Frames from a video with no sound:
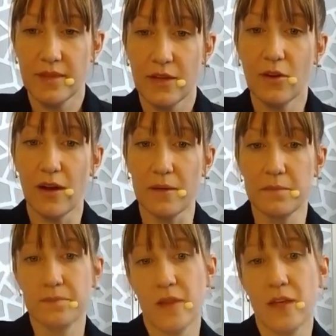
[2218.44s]
Mm-hmm. Okay.
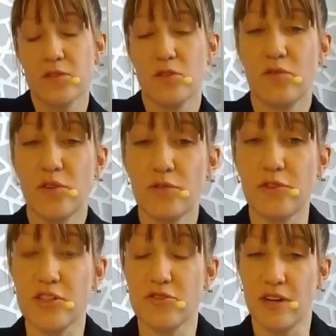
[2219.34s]
So you feel
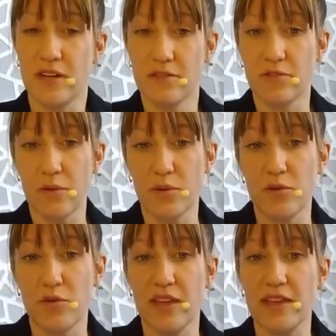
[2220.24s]
frustrated, right, when
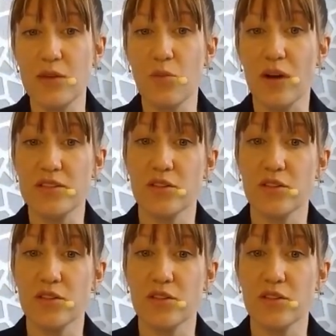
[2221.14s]
you think he wants to